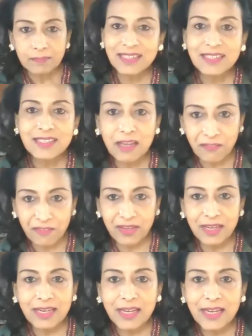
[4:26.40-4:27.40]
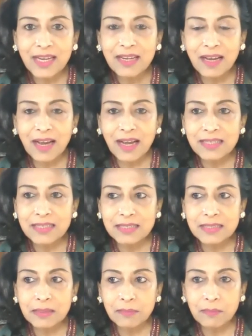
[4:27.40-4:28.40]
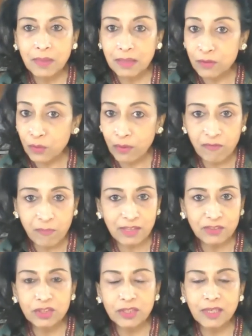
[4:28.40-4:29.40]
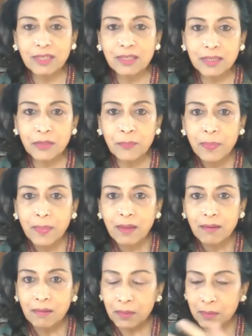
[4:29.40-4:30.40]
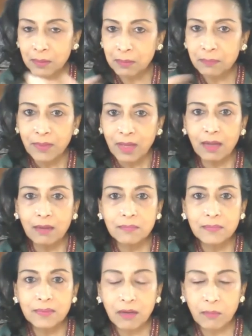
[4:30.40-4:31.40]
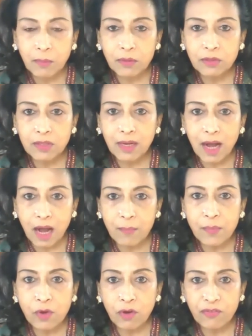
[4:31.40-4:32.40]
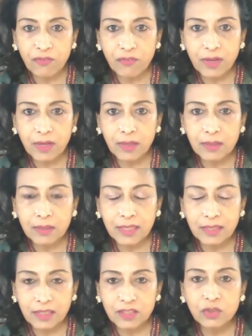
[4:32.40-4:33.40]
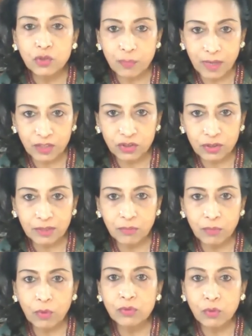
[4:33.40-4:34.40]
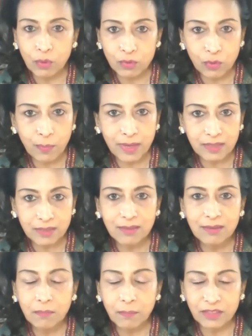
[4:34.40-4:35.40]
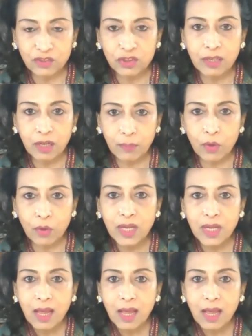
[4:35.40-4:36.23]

yes, definitely. And uh, you have mentioned uh, uh, uh, about the army of uh, Netaji Subhash Chandra Bose. He also mentioned, mentioned about